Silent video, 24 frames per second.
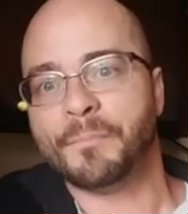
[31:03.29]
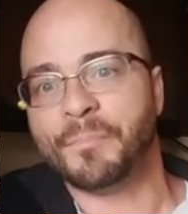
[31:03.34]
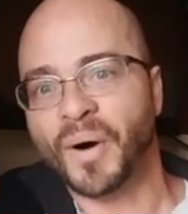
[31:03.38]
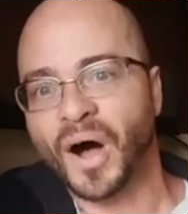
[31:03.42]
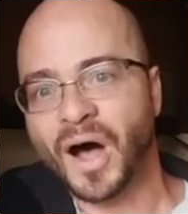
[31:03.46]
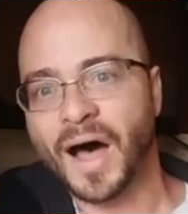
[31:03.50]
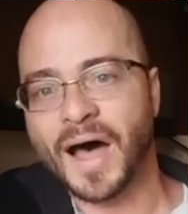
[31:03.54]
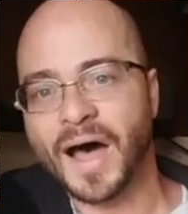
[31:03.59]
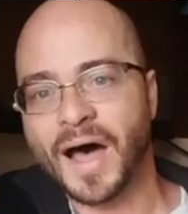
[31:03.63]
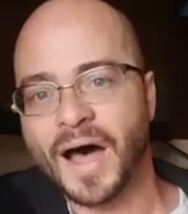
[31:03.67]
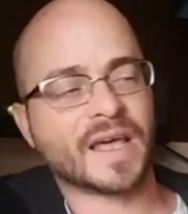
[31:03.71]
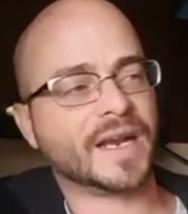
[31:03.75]

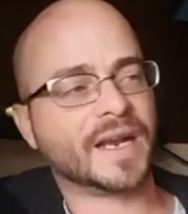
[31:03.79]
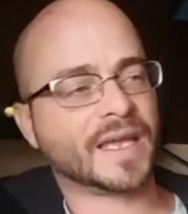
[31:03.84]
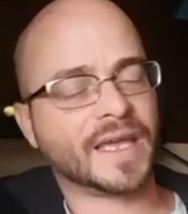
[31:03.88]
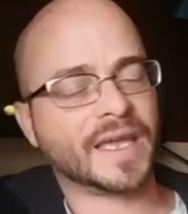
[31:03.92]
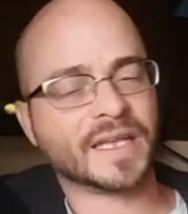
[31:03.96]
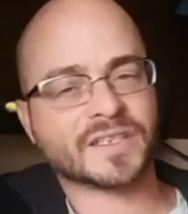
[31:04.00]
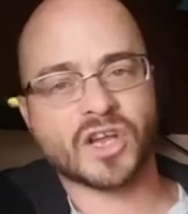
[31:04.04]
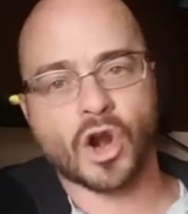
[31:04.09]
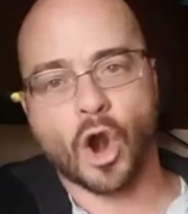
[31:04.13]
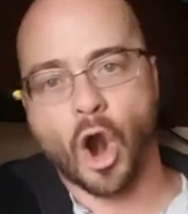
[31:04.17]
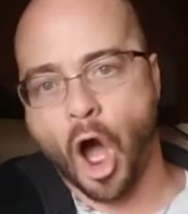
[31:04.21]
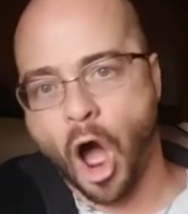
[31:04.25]
but that it
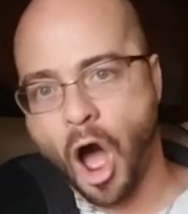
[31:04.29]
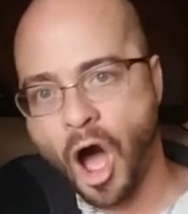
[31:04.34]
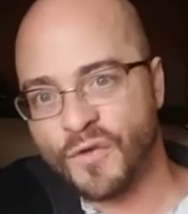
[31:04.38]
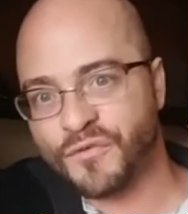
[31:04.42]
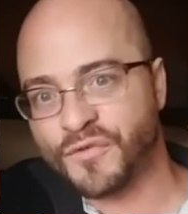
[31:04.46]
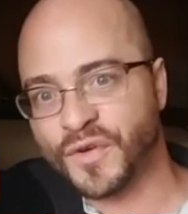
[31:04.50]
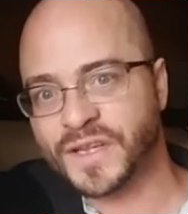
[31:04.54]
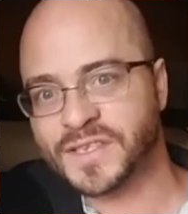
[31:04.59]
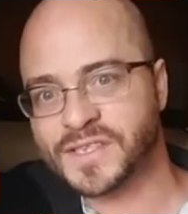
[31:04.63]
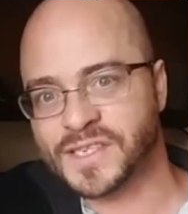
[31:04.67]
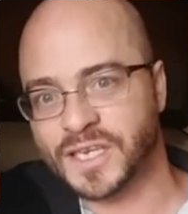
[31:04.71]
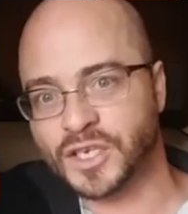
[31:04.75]
gets our
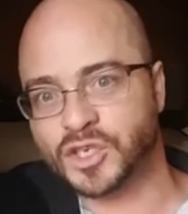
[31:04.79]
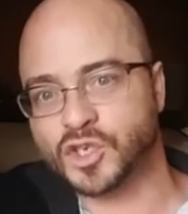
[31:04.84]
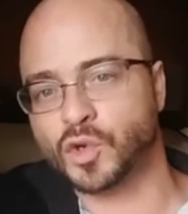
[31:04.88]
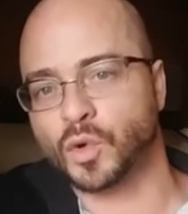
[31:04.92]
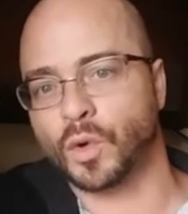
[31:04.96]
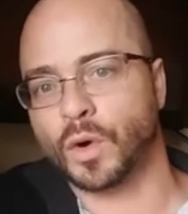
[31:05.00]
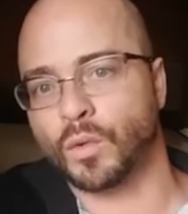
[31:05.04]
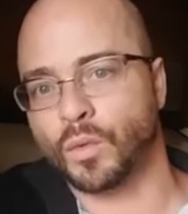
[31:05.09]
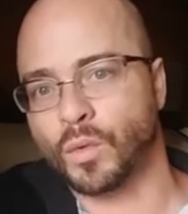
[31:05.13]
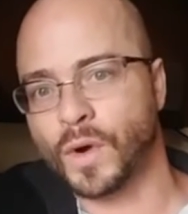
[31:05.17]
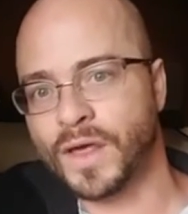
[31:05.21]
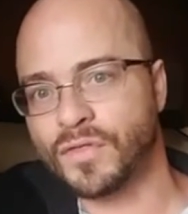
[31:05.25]
offense
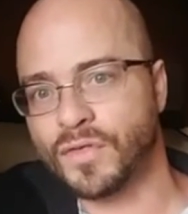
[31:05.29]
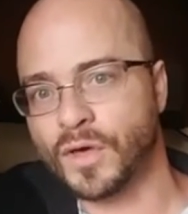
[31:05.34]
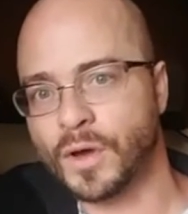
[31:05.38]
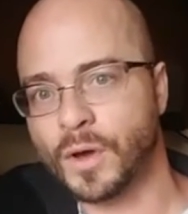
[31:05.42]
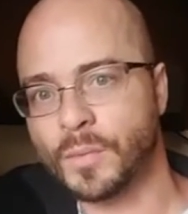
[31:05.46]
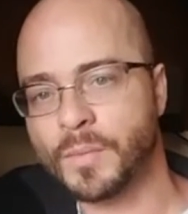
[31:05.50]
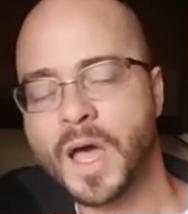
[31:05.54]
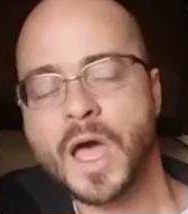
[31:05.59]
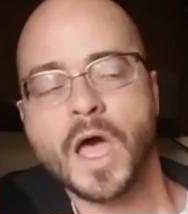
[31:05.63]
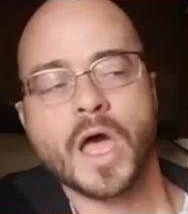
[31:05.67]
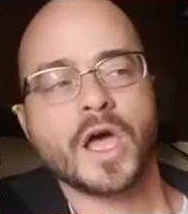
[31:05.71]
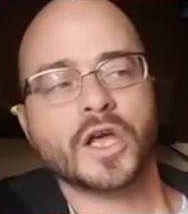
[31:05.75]
into a
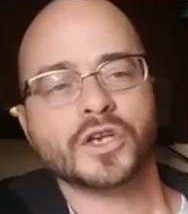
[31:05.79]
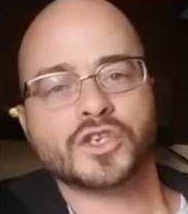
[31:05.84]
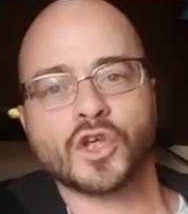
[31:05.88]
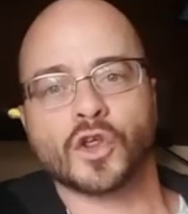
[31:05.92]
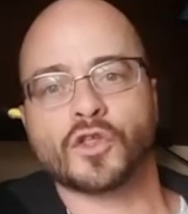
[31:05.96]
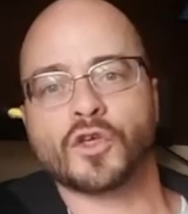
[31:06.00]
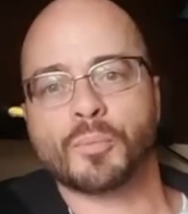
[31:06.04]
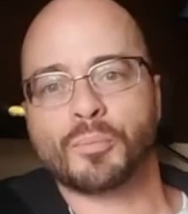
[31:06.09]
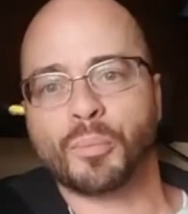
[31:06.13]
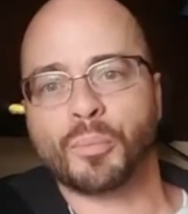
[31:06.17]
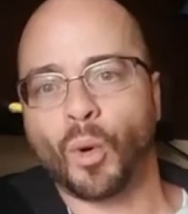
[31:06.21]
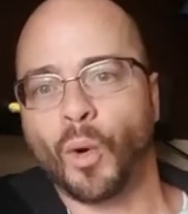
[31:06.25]
rhythm
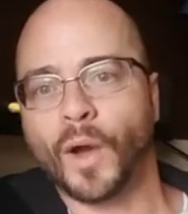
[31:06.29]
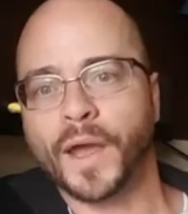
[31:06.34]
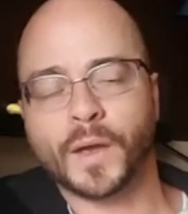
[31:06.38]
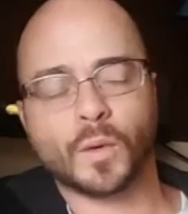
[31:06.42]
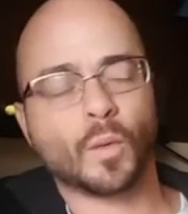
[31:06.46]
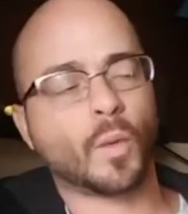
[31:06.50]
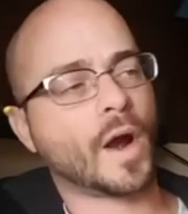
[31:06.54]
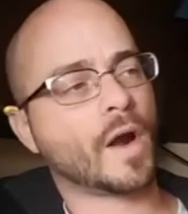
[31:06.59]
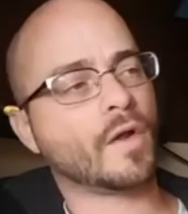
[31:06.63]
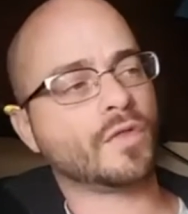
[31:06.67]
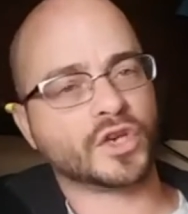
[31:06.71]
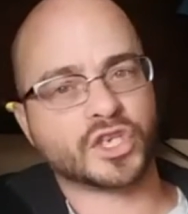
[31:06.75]
to the
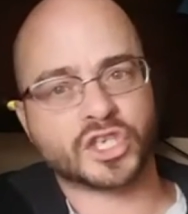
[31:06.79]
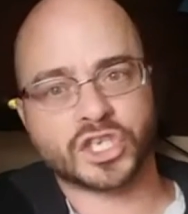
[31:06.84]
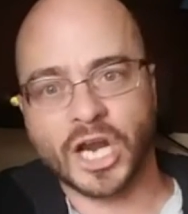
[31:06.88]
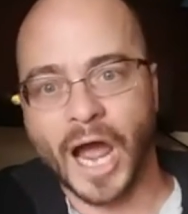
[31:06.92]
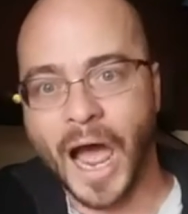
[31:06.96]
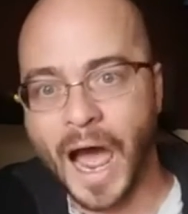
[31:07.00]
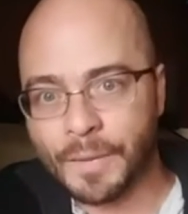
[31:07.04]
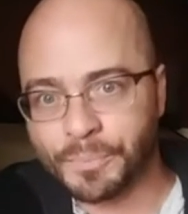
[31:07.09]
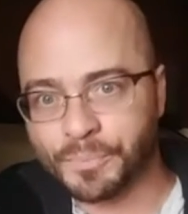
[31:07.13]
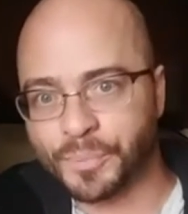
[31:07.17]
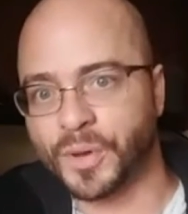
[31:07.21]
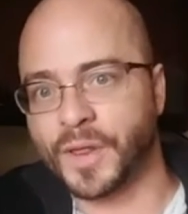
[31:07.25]
point where the
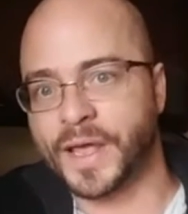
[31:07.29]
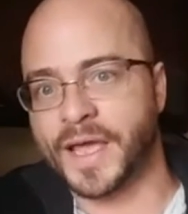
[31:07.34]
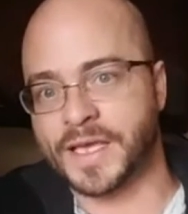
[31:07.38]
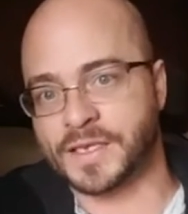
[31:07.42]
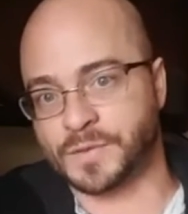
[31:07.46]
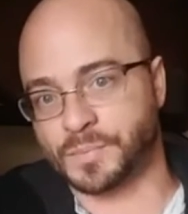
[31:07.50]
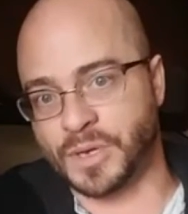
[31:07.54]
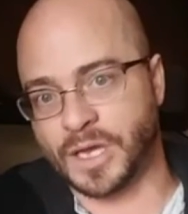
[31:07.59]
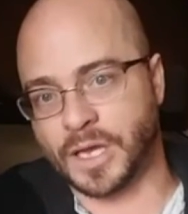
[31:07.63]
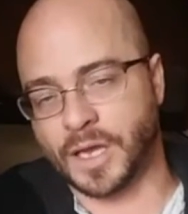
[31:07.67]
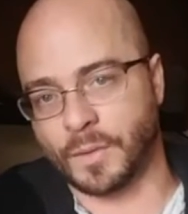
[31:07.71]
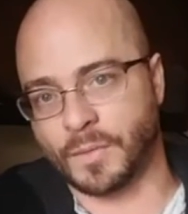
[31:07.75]
shot
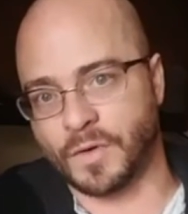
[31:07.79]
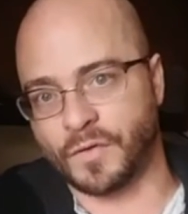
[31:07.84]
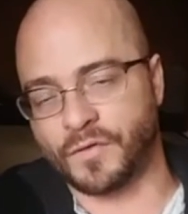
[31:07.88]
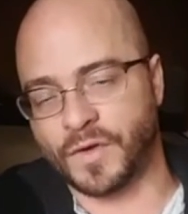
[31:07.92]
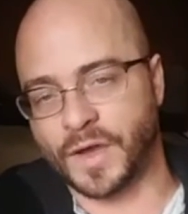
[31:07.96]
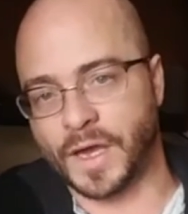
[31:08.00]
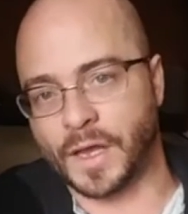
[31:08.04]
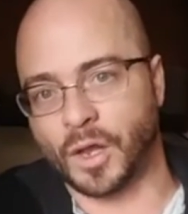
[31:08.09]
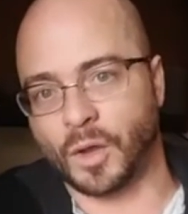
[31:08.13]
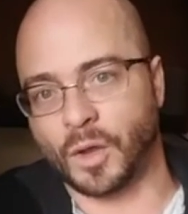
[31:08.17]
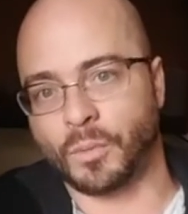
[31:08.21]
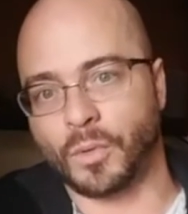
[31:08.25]
plays become
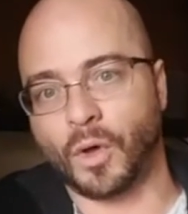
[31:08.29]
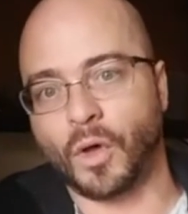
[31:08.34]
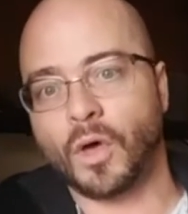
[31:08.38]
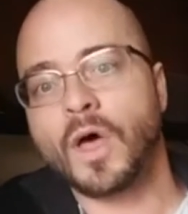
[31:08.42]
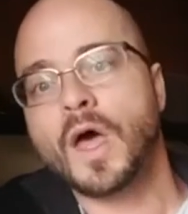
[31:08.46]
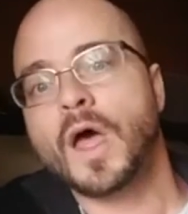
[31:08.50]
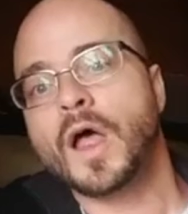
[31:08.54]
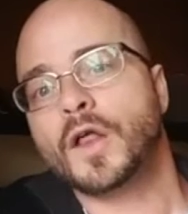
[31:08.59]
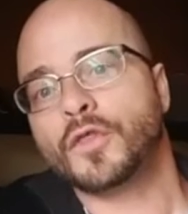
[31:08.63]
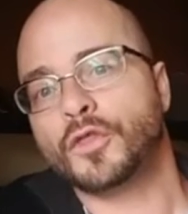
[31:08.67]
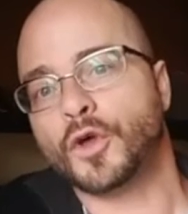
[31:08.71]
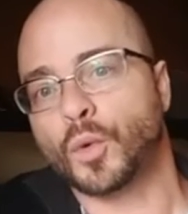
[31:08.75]
available.